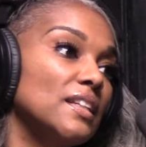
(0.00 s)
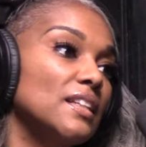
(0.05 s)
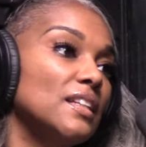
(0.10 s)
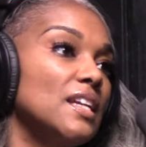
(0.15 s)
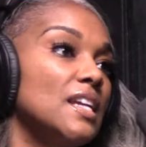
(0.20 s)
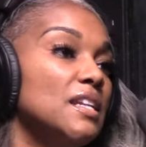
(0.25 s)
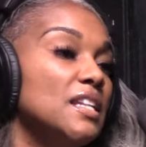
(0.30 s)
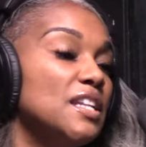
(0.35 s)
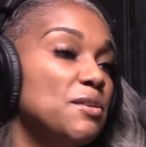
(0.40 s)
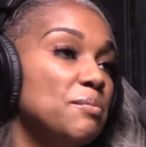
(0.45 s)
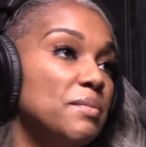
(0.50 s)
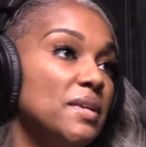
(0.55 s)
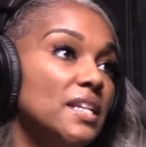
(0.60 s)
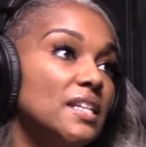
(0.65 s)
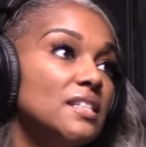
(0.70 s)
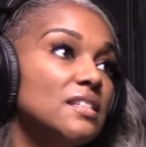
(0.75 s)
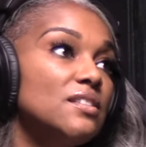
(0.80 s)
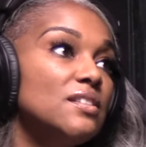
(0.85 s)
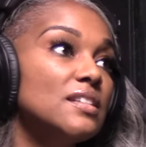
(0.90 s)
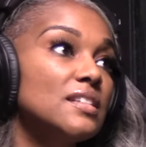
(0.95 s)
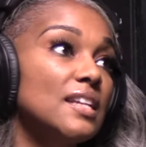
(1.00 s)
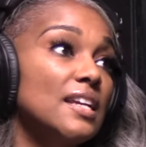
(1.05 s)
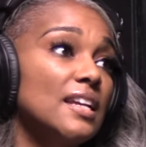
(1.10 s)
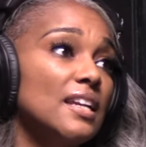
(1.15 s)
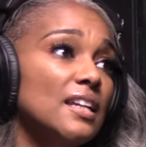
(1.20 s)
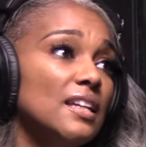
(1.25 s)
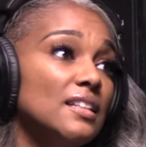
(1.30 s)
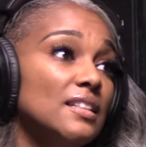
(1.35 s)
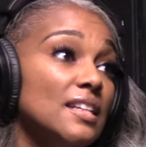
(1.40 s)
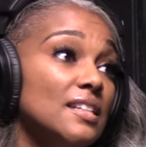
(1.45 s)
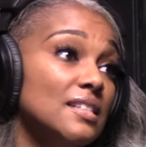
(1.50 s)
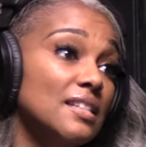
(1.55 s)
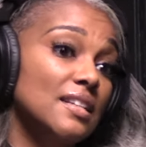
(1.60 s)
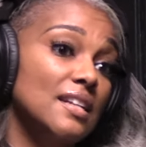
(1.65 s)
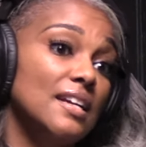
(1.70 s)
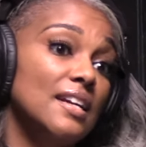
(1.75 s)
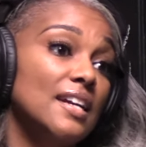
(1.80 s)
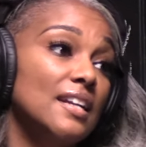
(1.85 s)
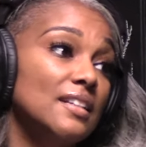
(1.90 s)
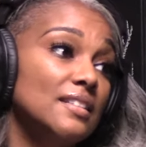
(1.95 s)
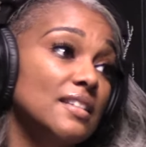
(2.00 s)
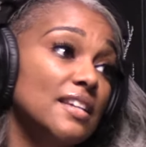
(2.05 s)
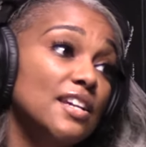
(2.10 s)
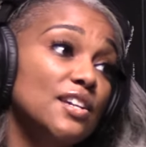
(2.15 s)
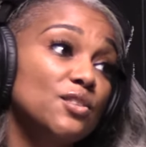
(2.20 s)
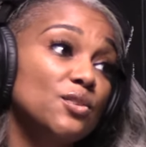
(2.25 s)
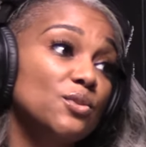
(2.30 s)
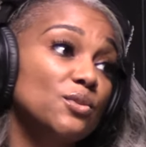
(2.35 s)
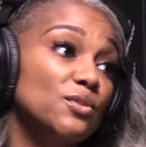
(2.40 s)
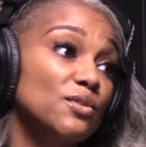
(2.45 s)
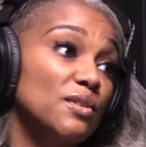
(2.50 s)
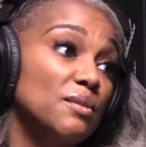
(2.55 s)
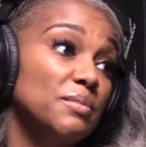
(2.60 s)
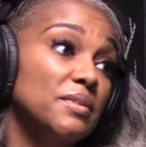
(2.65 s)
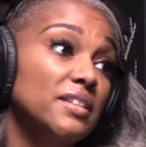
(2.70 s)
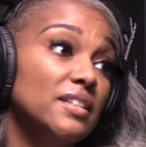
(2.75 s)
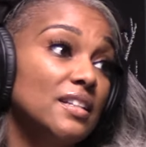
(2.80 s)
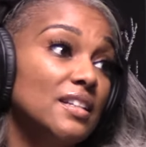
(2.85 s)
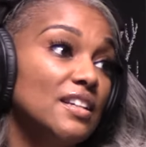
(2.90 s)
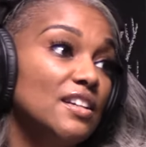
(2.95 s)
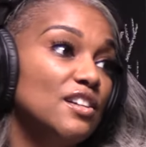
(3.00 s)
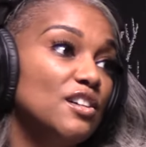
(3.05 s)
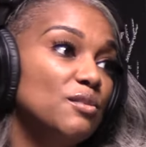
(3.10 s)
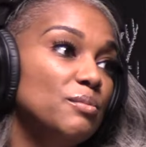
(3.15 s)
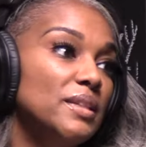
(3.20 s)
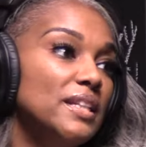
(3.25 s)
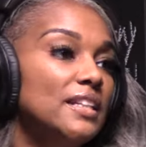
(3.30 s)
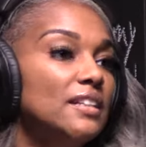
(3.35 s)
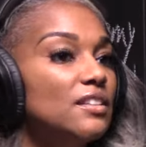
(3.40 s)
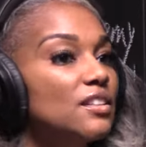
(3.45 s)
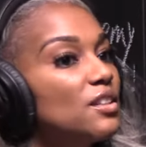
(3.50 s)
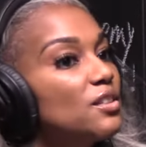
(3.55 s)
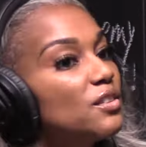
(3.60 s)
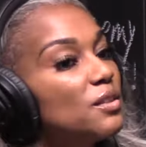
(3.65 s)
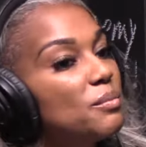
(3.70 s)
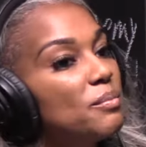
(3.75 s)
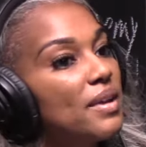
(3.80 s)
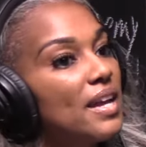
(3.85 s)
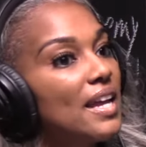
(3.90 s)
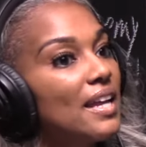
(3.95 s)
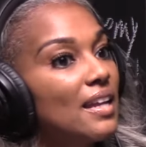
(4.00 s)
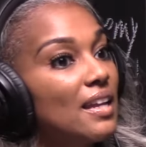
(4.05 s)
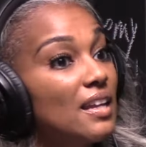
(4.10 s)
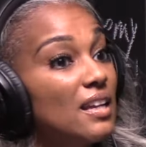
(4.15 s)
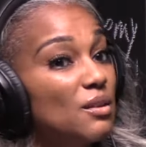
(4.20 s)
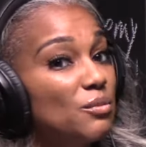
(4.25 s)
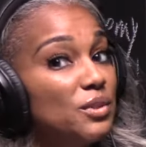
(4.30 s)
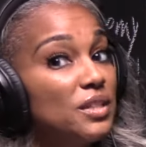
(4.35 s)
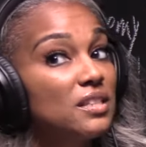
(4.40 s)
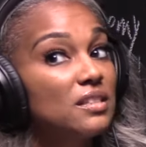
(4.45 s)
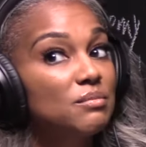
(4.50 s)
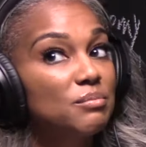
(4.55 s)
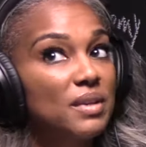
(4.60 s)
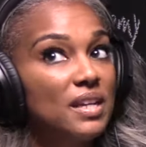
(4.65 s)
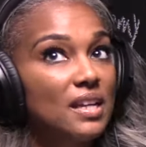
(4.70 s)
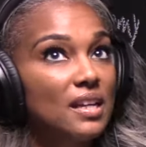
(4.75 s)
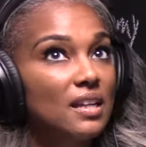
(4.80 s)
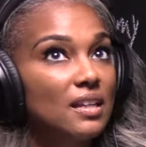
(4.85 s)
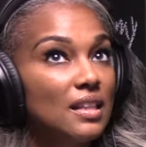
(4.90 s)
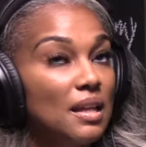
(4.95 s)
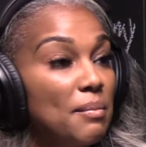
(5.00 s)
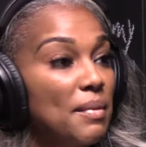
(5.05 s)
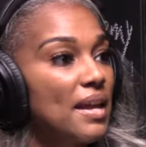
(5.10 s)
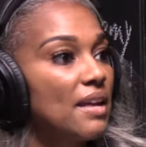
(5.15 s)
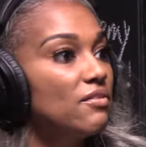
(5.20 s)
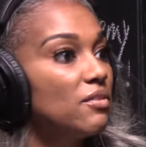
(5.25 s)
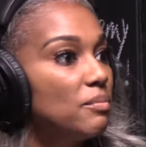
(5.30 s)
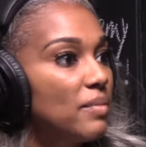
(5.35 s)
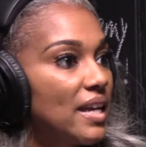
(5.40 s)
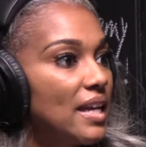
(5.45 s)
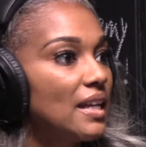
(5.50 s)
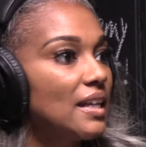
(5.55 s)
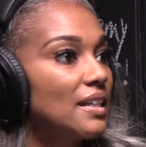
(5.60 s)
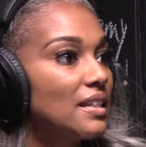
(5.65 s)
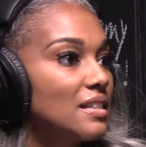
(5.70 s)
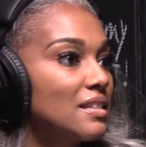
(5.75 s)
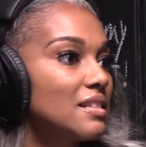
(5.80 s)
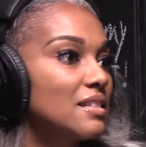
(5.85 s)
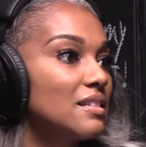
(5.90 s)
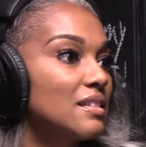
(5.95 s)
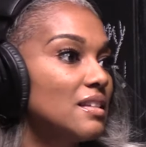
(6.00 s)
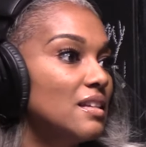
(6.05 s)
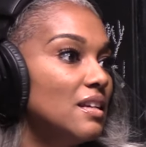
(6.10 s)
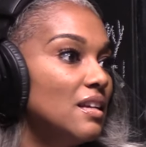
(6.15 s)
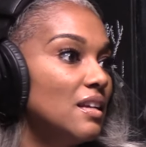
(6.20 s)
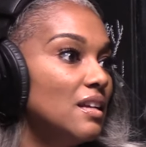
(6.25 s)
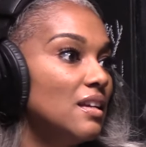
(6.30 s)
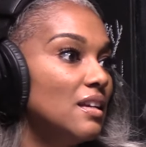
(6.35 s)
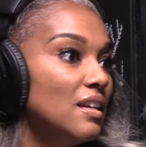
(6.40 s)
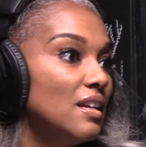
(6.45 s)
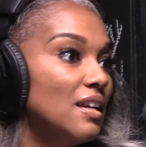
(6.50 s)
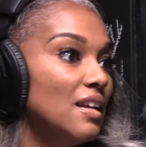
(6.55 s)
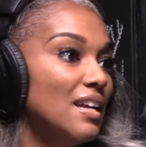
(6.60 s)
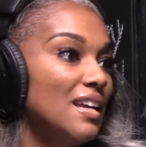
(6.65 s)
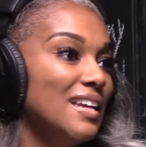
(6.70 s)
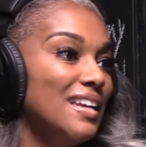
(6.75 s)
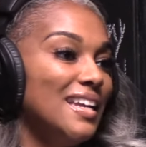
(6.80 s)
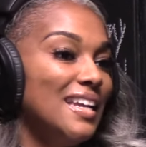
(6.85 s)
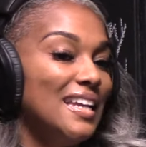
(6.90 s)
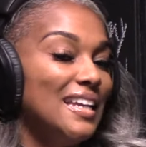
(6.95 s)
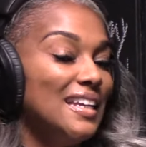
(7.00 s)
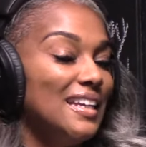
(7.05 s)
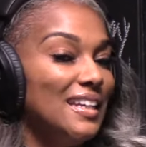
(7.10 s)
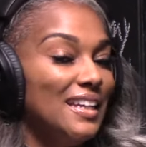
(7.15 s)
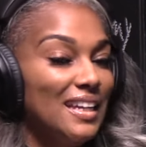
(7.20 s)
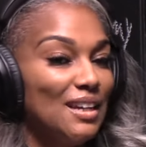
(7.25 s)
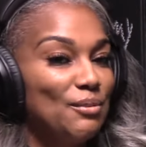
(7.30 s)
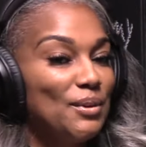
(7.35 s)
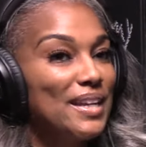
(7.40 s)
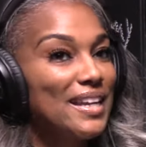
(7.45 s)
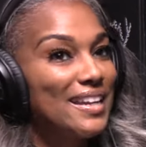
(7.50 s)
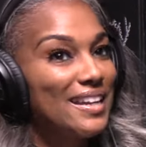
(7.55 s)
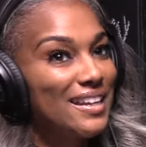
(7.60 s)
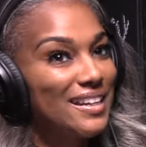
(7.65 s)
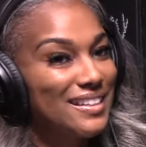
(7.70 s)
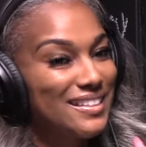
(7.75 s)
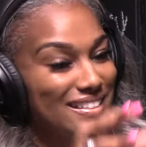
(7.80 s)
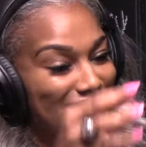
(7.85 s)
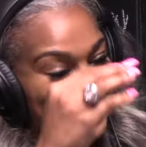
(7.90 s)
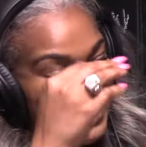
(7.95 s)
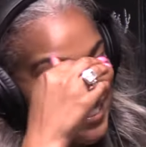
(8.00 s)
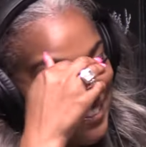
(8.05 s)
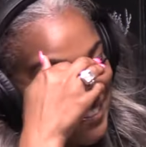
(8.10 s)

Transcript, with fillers: And mm-hmm. there are mm-hmm. many students, hey, they said I got a schedule, so I'm good to go, but they don't know the back end, which may it may have a balance. And we can get into that.